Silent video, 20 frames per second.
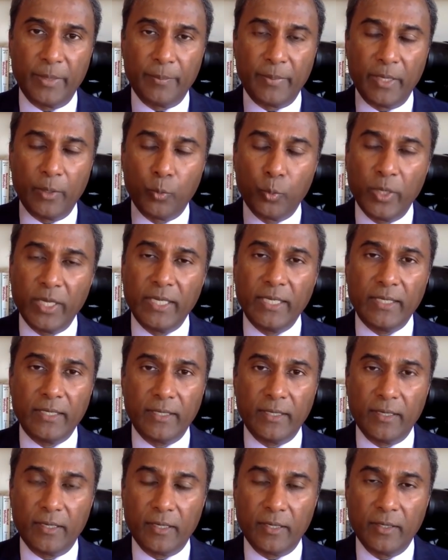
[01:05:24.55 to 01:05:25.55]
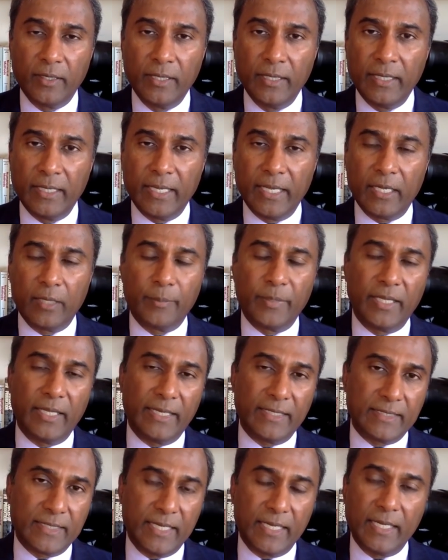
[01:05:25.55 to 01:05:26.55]
By winning here, it'll be
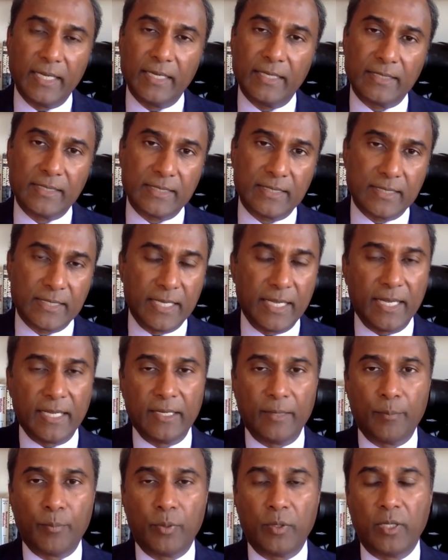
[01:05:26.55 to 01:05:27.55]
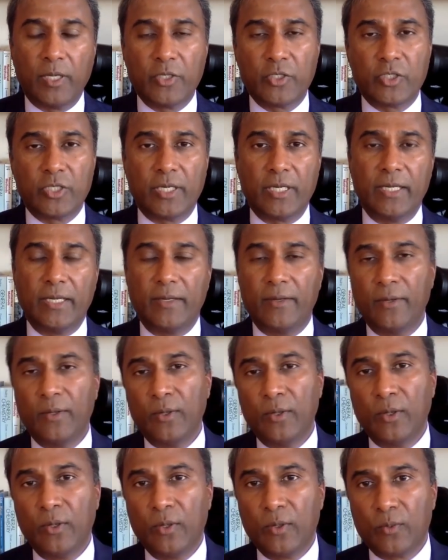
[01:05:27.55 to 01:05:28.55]
like taking a stake and plunging it
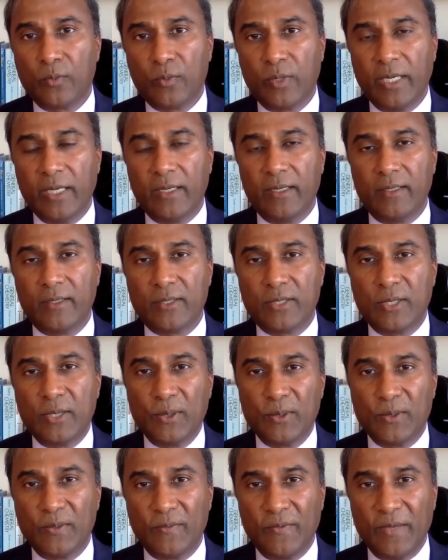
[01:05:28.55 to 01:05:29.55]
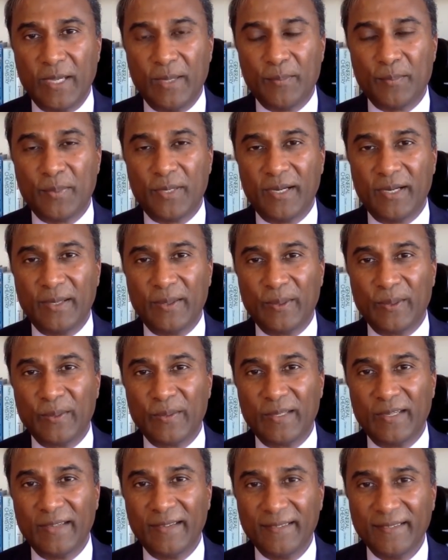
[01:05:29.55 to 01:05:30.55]
right into the vampire or
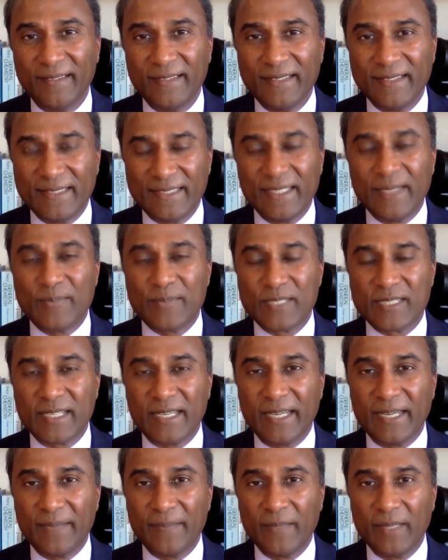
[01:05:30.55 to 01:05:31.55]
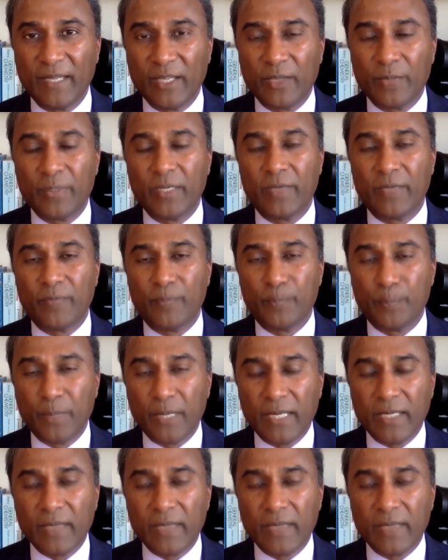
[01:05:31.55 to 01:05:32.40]
the deep state. It'll be a big